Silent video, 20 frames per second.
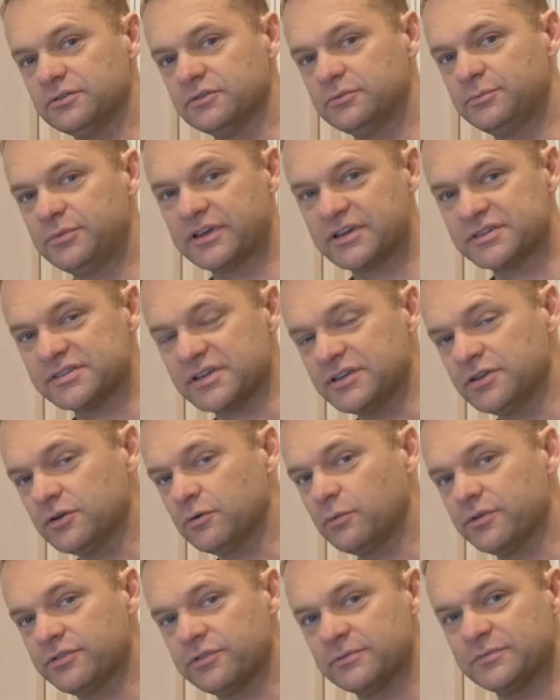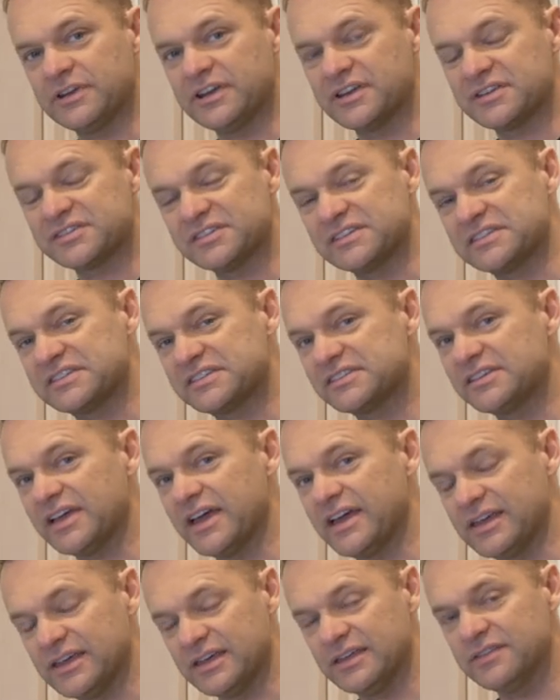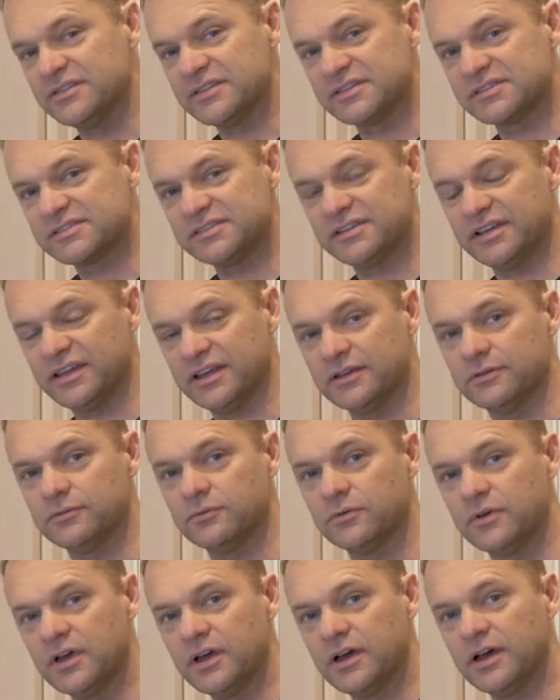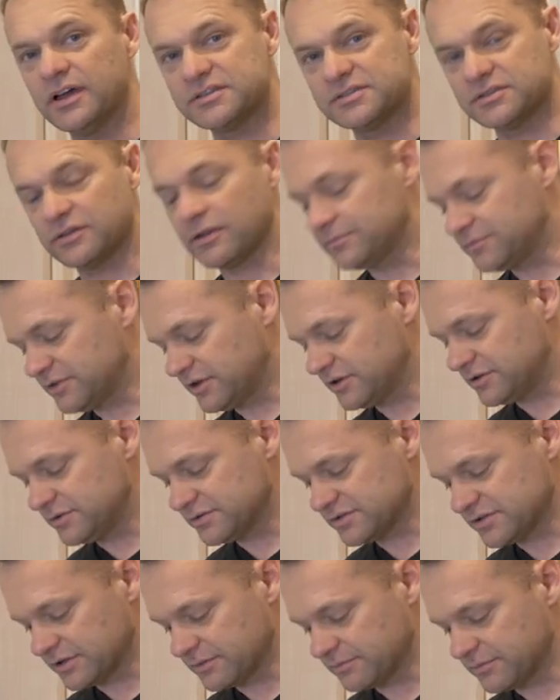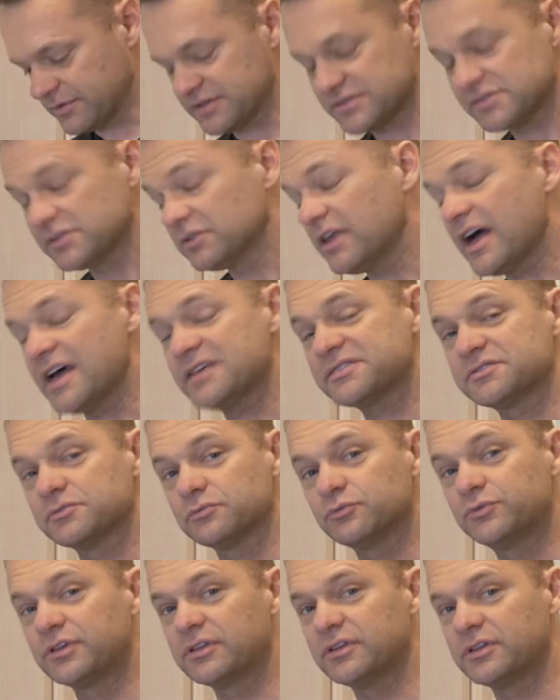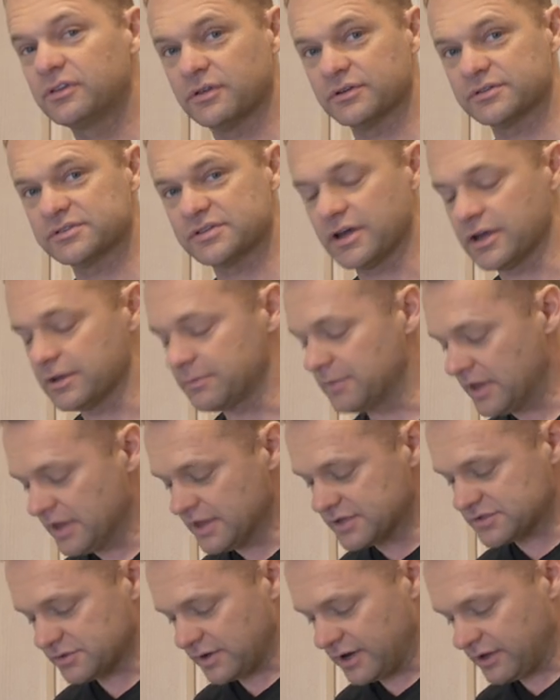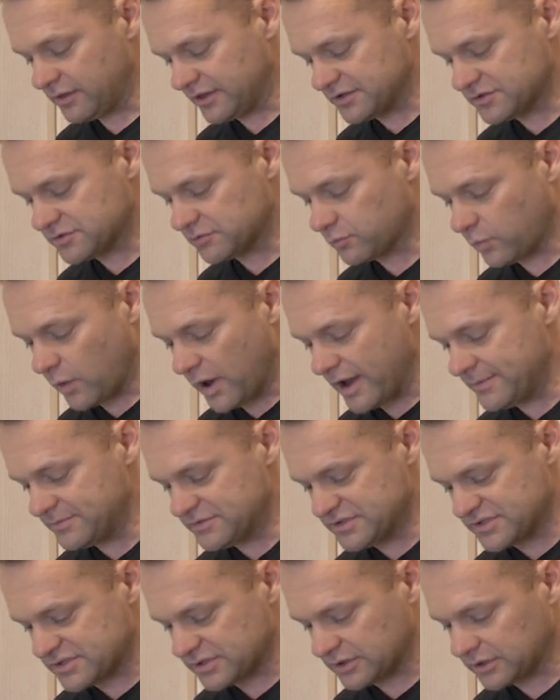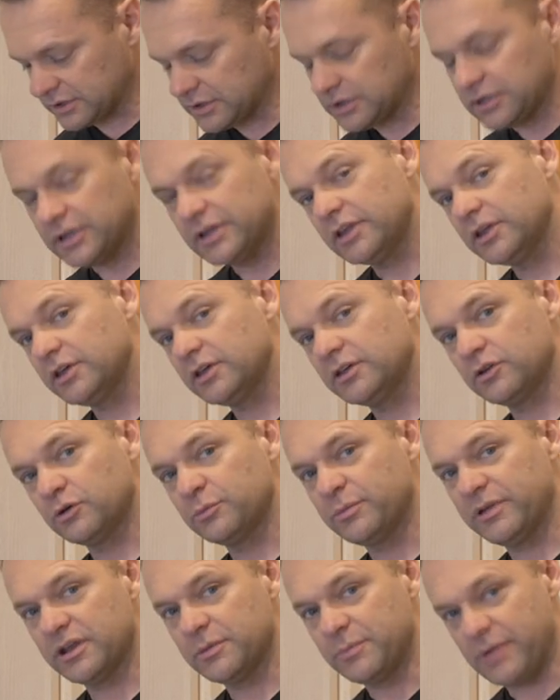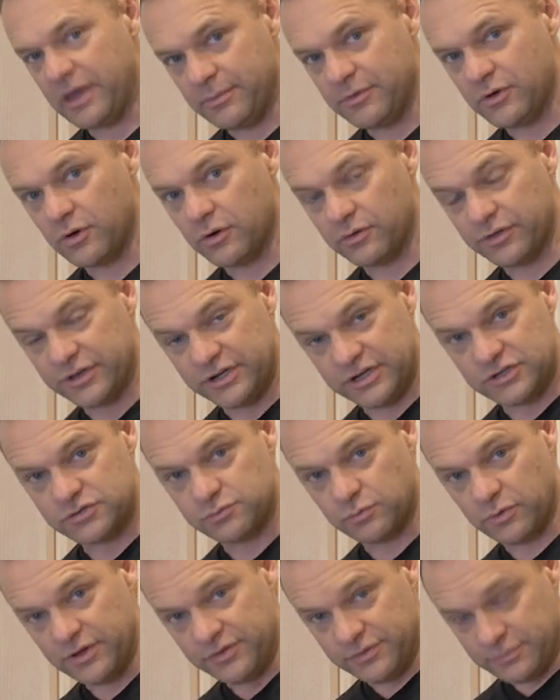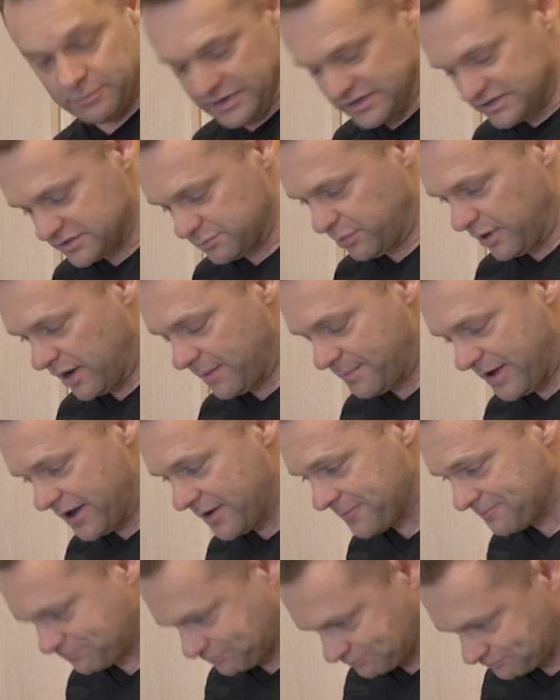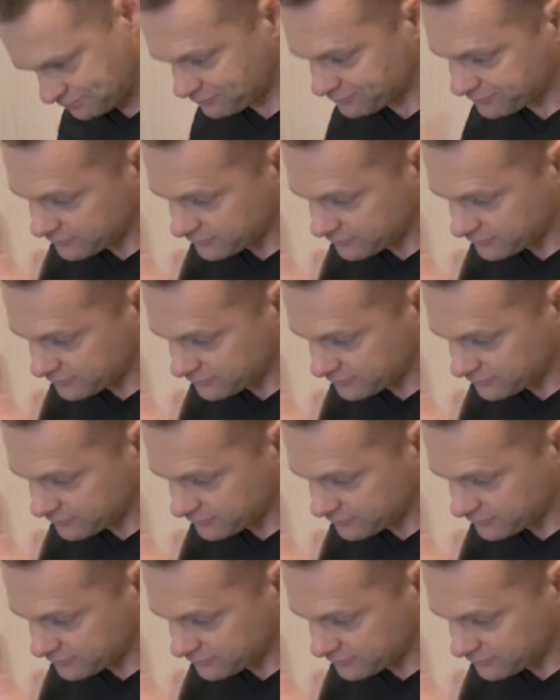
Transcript: do, because I don't want them to necessarily stay in this tin until I'm done using them, because they'll last a really long time. So I like to wipe just a little bit of baby oil in each one, makes them pop out.